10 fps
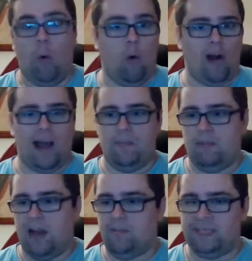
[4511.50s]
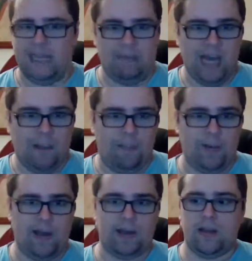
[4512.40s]
or I'm I'm summing up
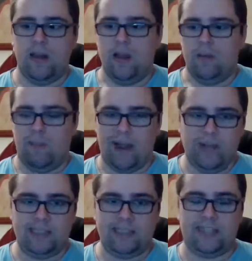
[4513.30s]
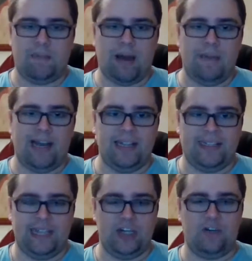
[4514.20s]
uh, my reasons and my
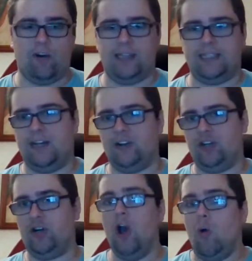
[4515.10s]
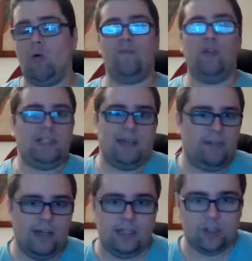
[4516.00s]
mechanization for extension, or I'm doing
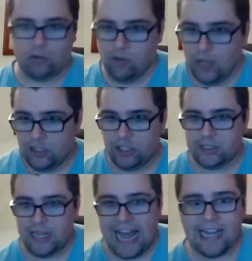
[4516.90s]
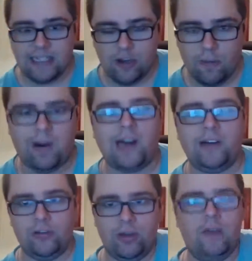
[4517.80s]
something like this. So just ask your
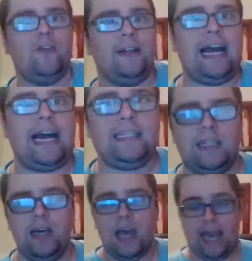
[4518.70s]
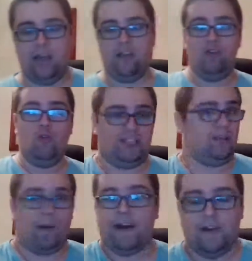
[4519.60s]
partner to give you a task, and you as
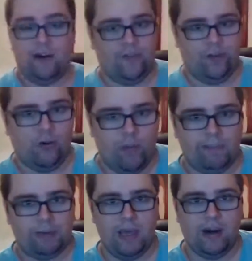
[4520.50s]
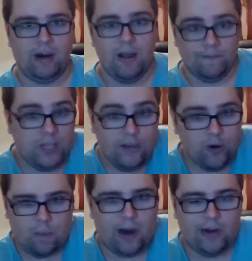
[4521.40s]
a partner, if you're a whip speaker, give
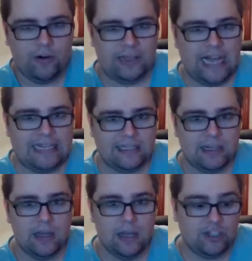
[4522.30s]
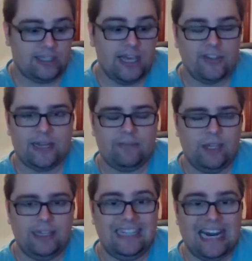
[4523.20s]
your partner a task just give
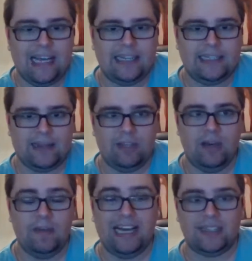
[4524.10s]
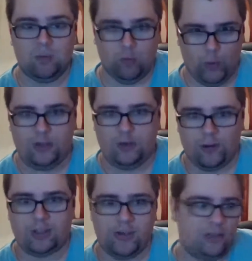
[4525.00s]
something, delegate something, because what you
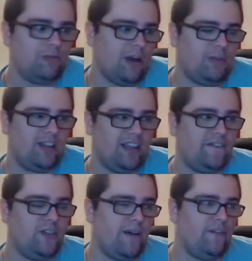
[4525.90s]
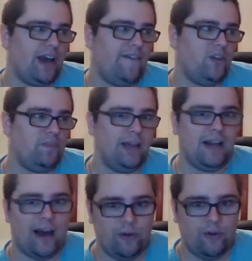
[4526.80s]
also need to do, I'm not, I've not, haven't
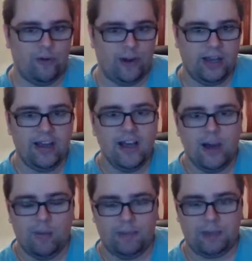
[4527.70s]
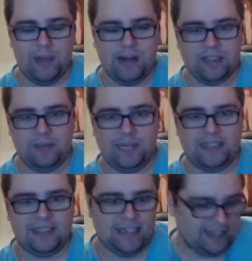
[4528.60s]
been covering whip speakers
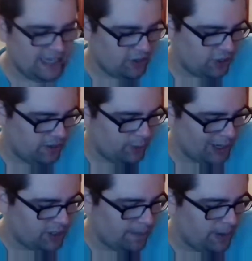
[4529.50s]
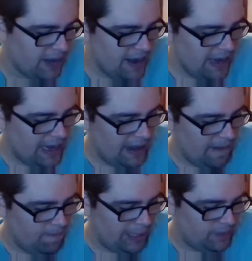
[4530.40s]
because it's extension workshop, uh,
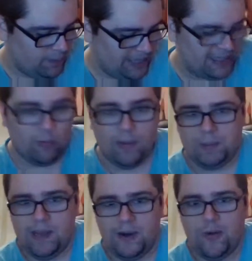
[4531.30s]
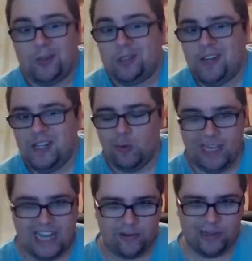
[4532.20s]
but, but as a whip speaker, you also need to be
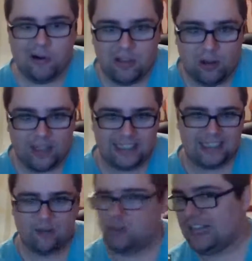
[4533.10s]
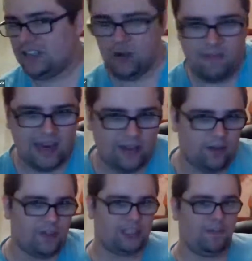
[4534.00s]
gathering your thoughts, last three minutes
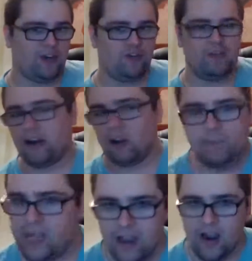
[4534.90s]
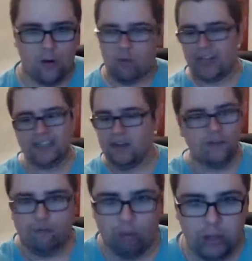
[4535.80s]
of the speech. You cannot be
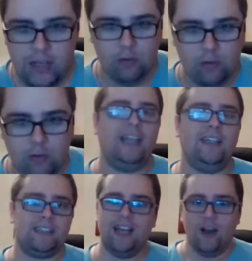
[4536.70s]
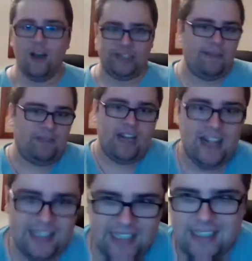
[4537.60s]
writing fully new things or something
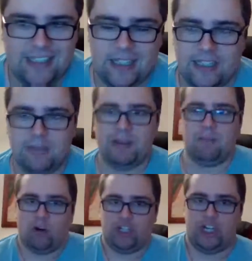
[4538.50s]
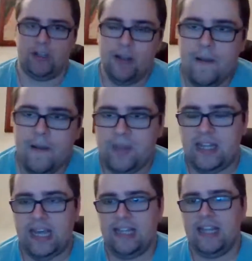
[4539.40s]
like this. It's, it's, it's a bit more chill
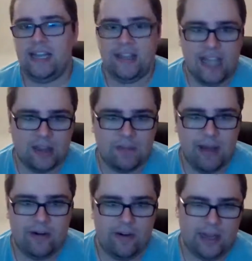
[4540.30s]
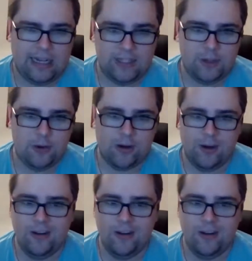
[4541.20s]
in, in, the, in that manner, unless you're